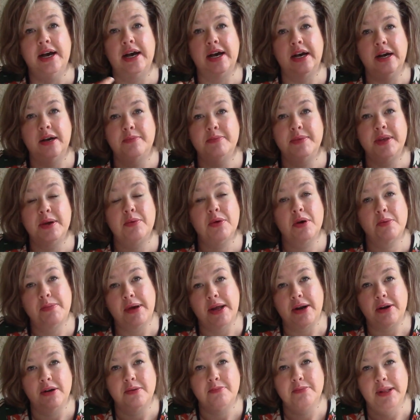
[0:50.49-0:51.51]
they work
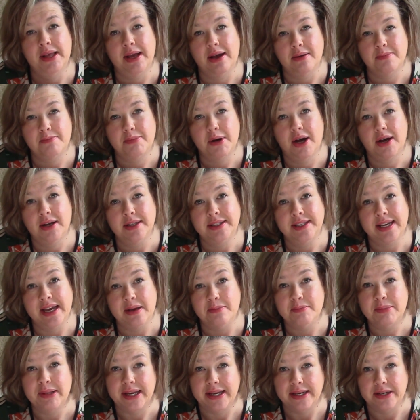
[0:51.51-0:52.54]
better in pots
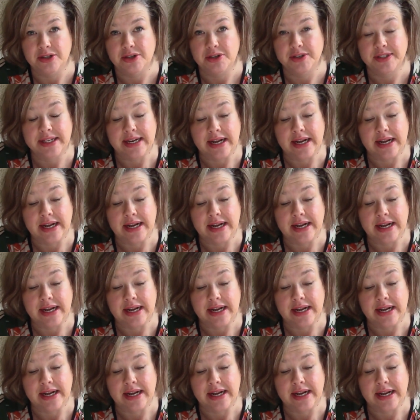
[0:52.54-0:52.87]
and planters.